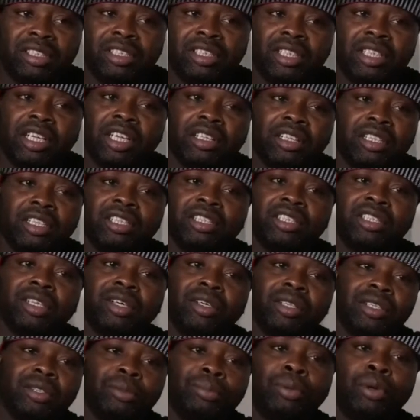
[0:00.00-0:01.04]
another good
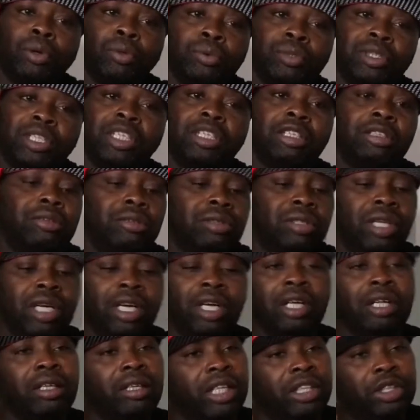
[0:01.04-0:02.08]
source of proteins
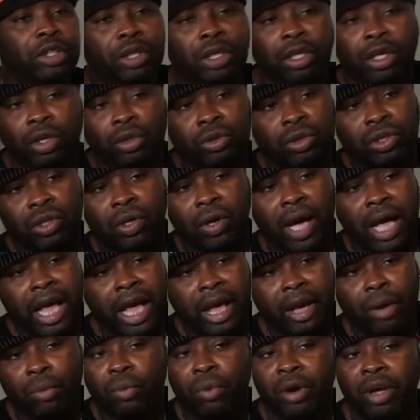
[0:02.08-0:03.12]
that you can also
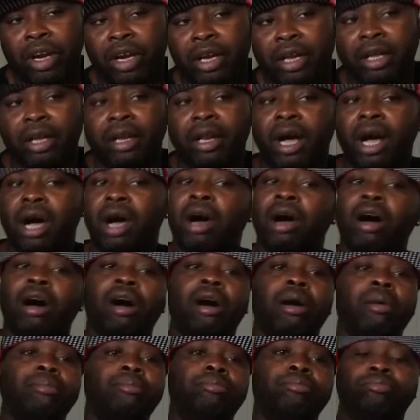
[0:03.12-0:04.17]
add with it.
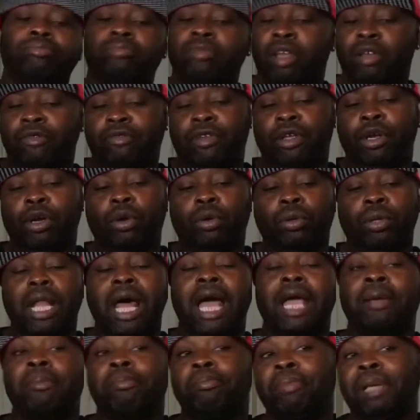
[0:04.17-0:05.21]
If you don't
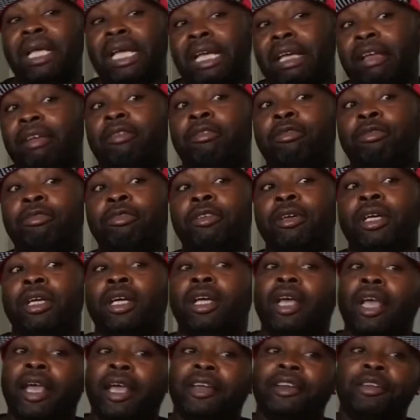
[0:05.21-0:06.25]
like beef,
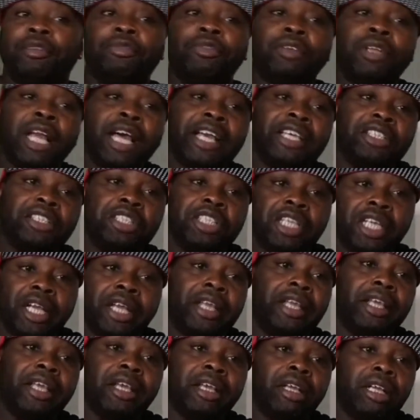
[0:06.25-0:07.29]
and if you like
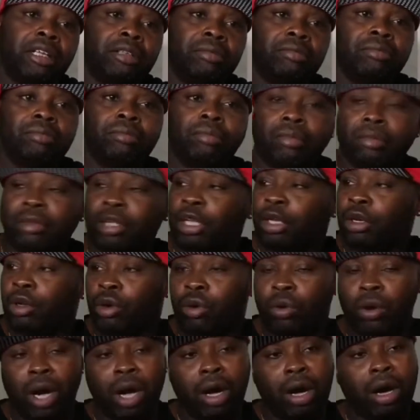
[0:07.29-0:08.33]
chicken, you
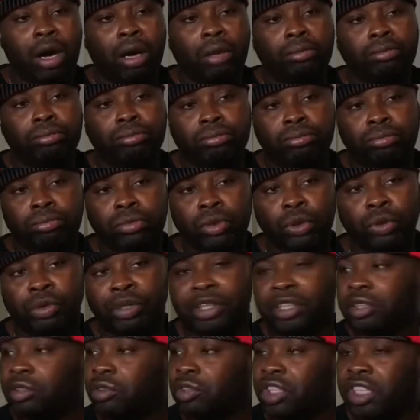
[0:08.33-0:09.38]
know,
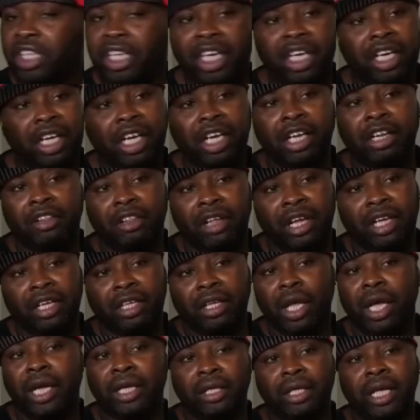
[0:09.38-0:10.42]
grilled chicken, anything
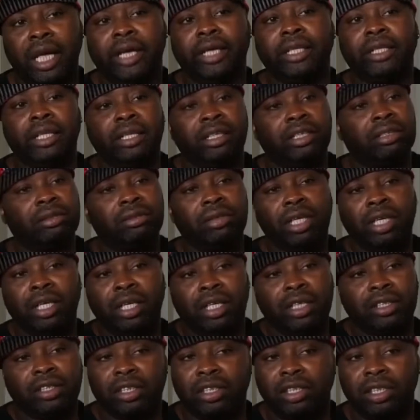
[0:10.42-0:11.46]
like that, there
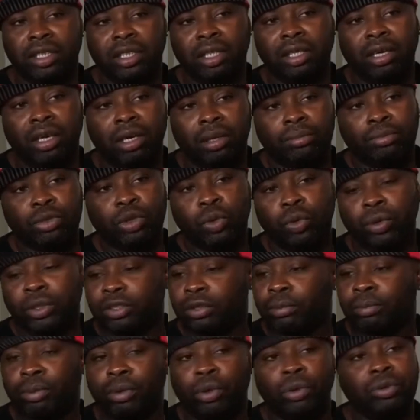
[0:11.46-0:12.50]
is a good source
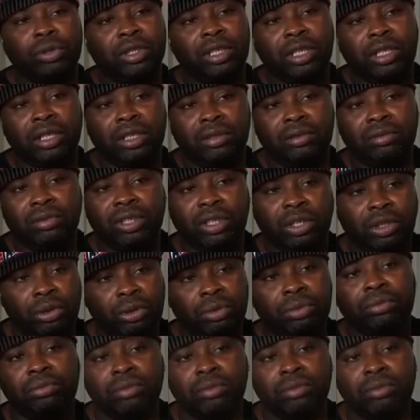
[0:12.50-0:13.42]
of protein. So,